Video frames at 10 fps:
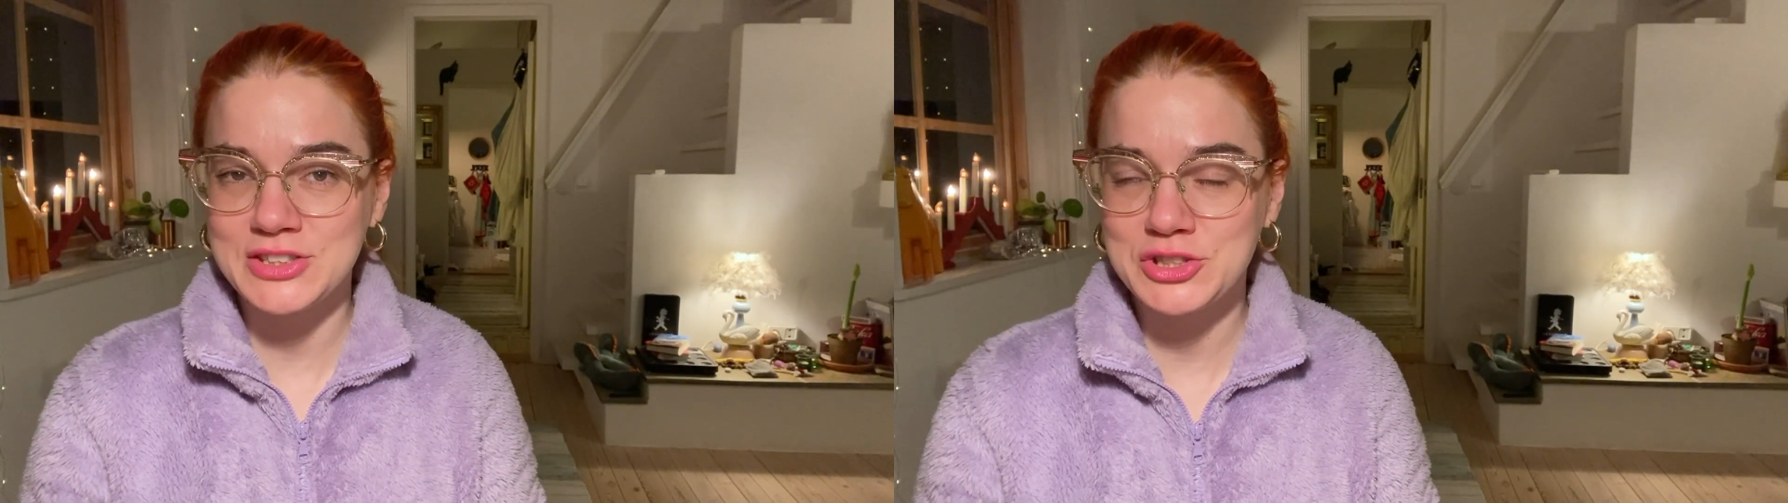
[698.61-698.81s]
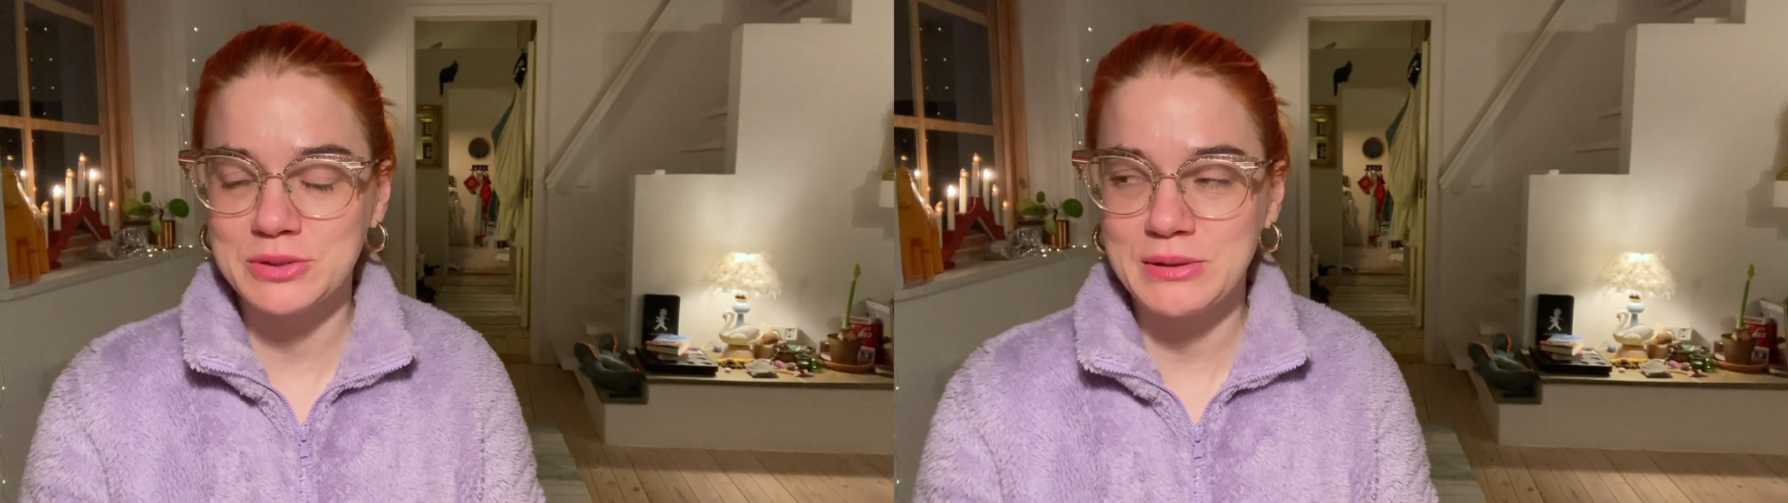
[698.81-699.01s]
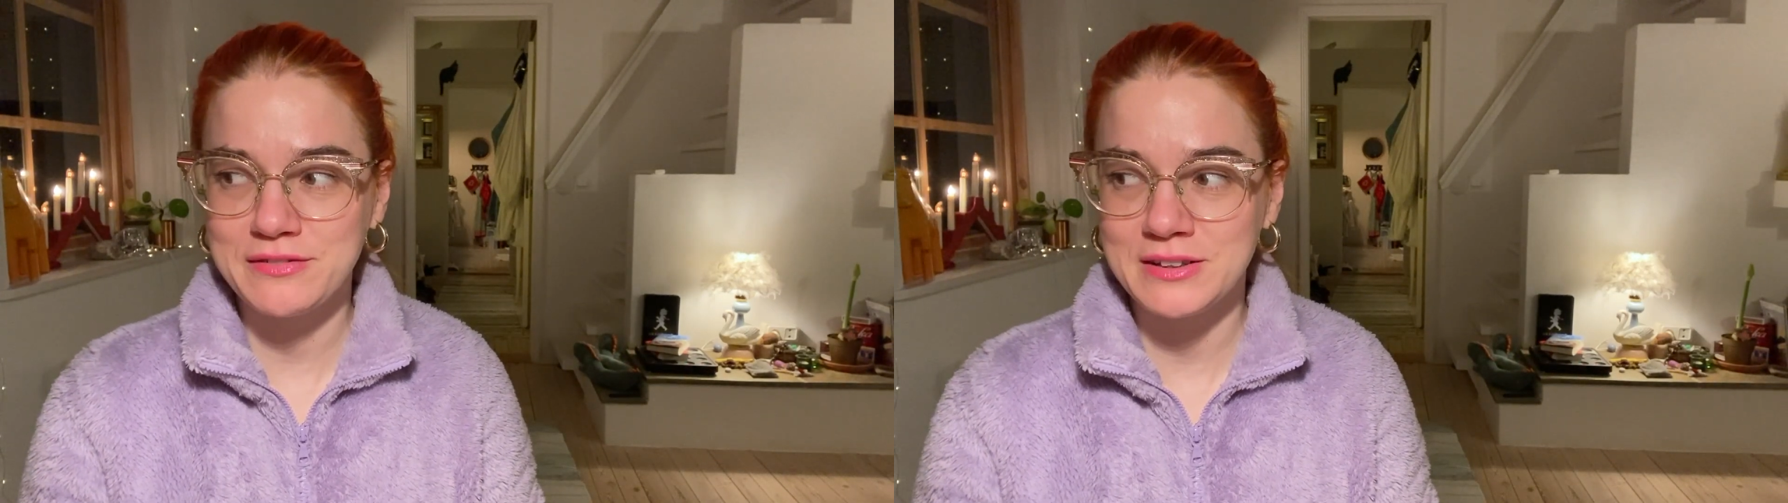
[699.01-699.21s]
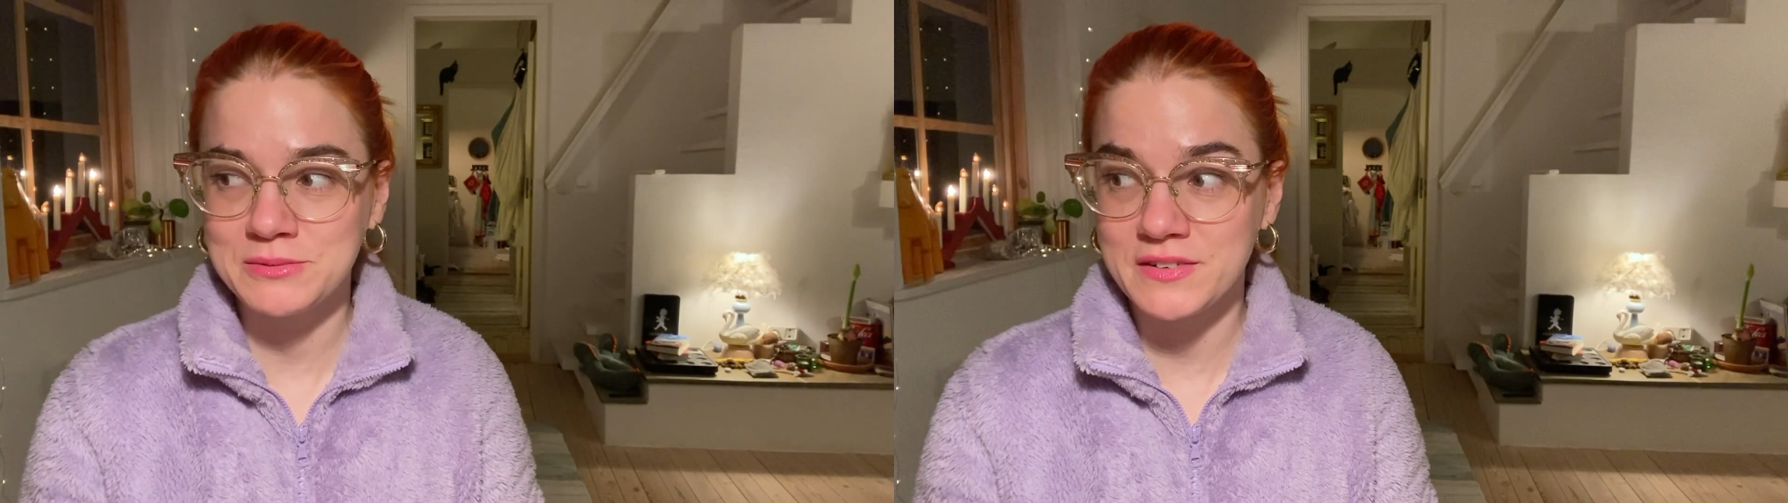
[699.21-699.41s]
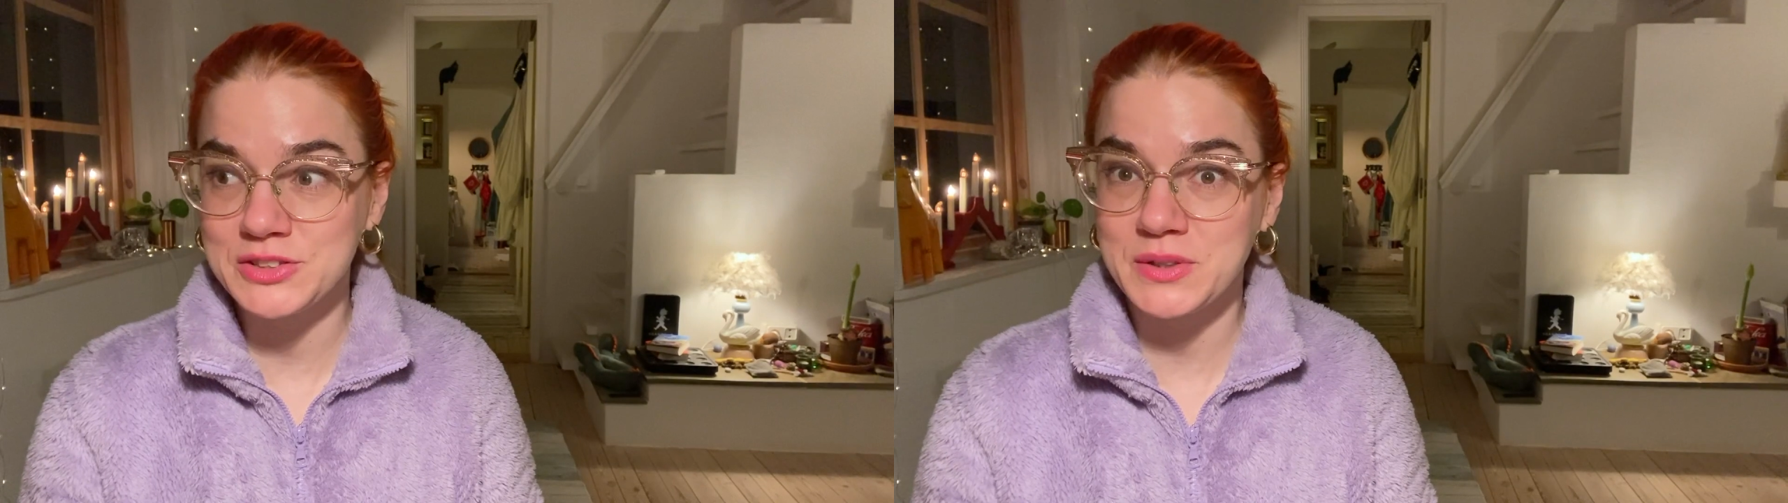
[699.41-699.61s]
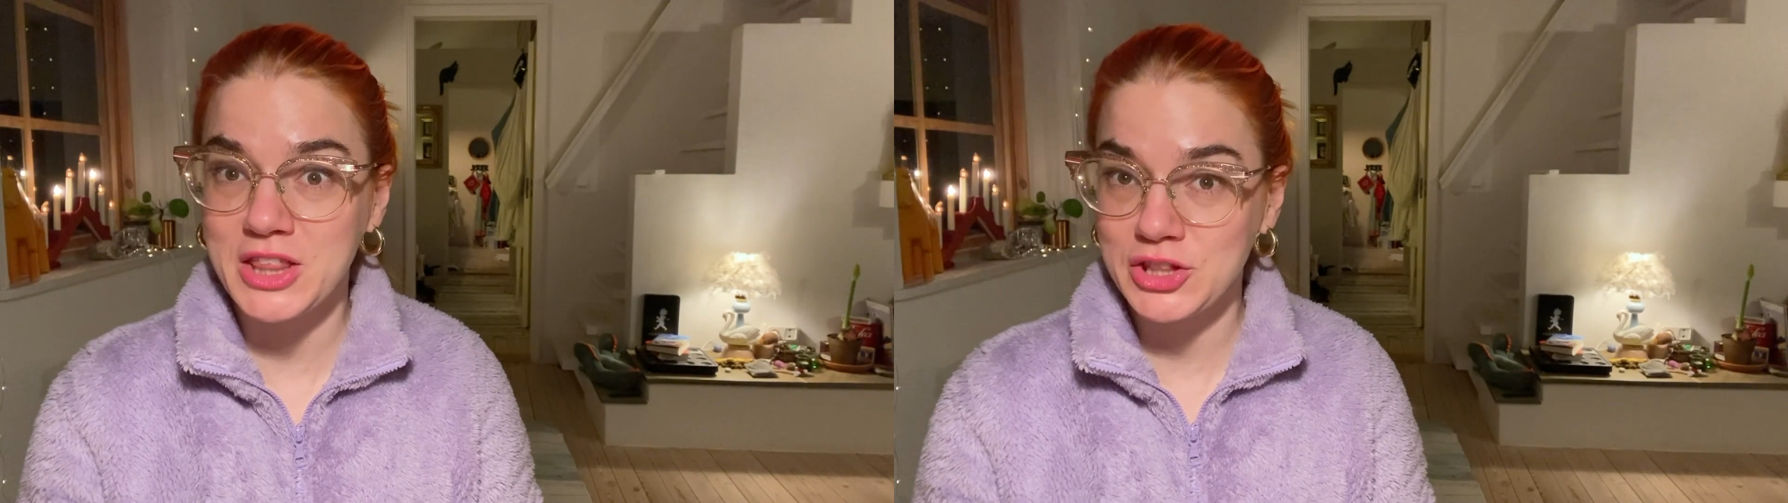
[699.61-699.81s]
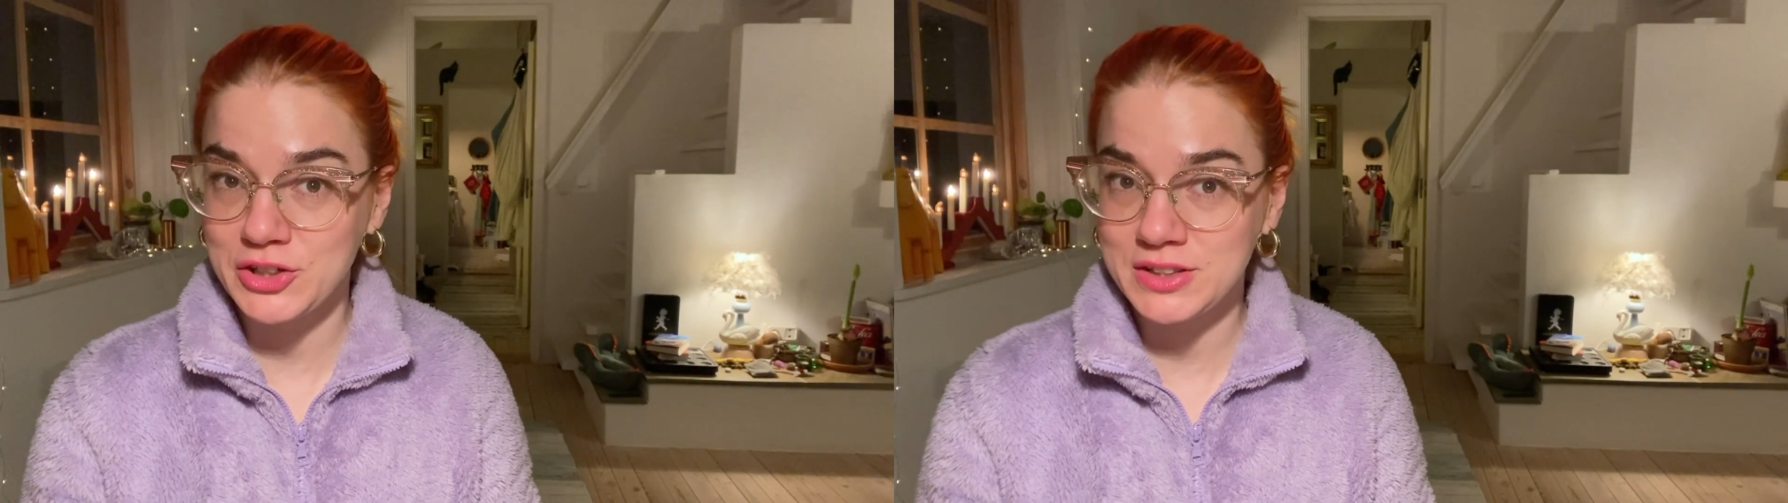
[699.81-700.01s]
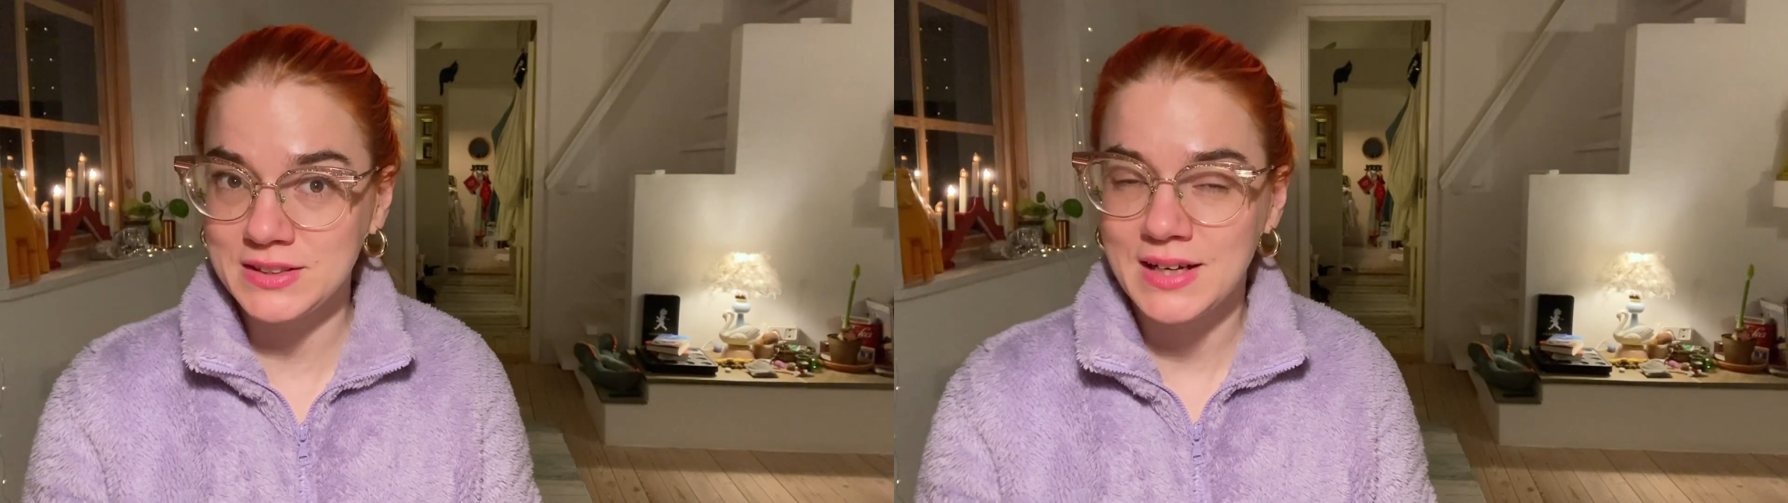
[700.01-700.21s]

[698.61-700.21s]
should be filmed on the 23rd,